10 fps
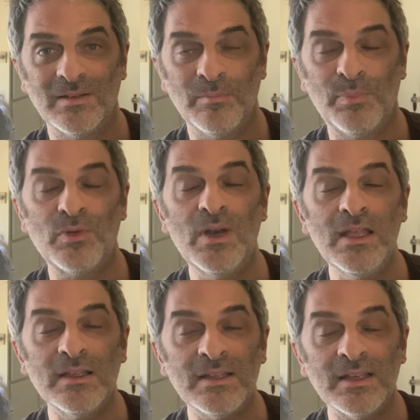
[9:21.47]

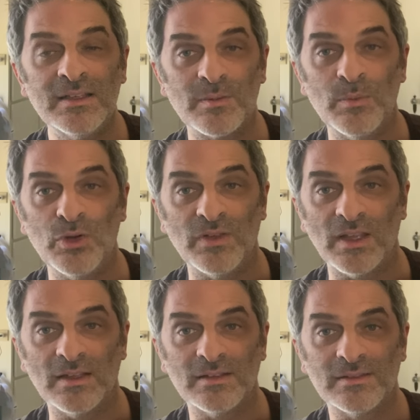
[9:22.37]
Brilliant
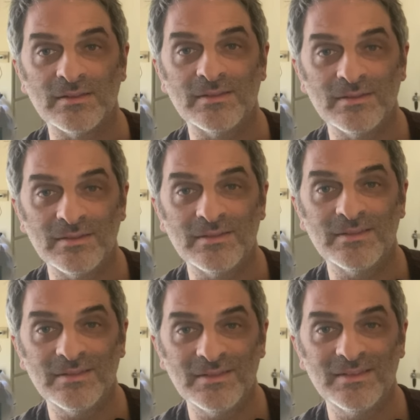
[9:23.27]
movie.
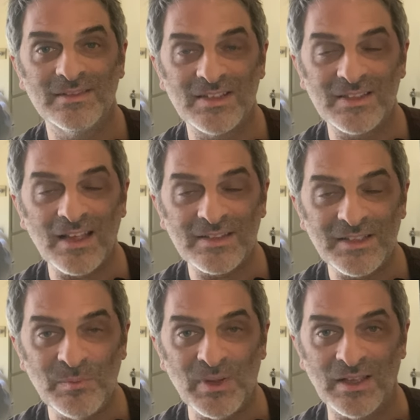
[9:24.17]

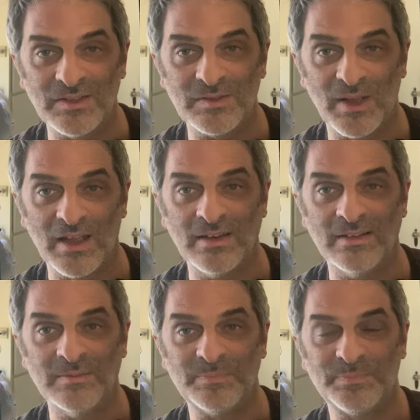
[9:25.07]
Sexy Beast, man.
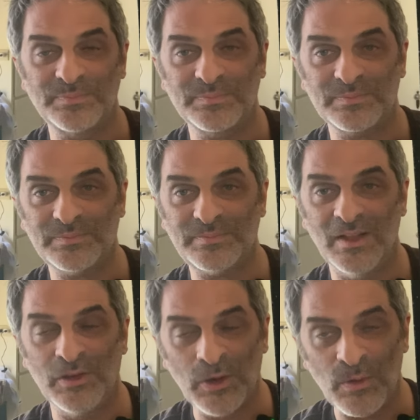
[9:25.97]

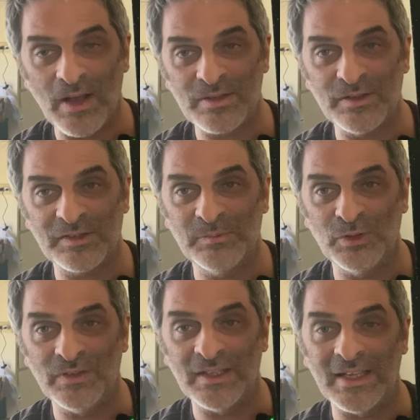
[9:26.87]
Go watch this
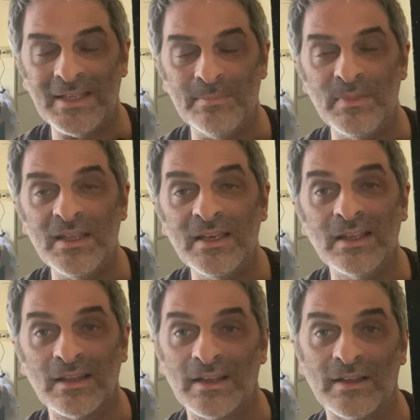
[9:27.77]
movie
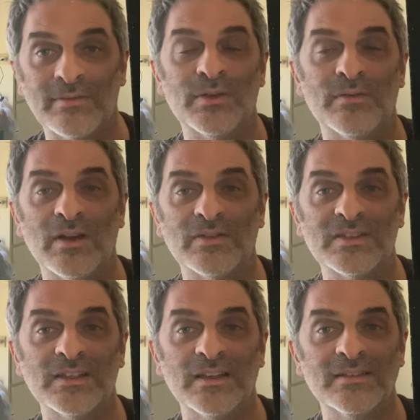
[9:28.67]
immediately if you have never
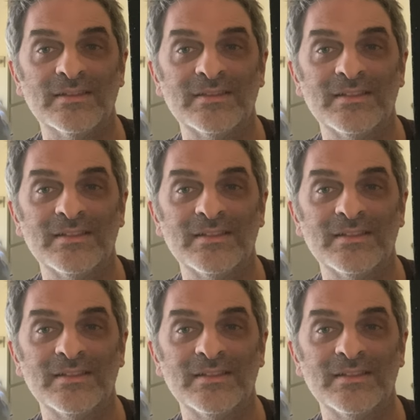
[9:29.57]
seen it.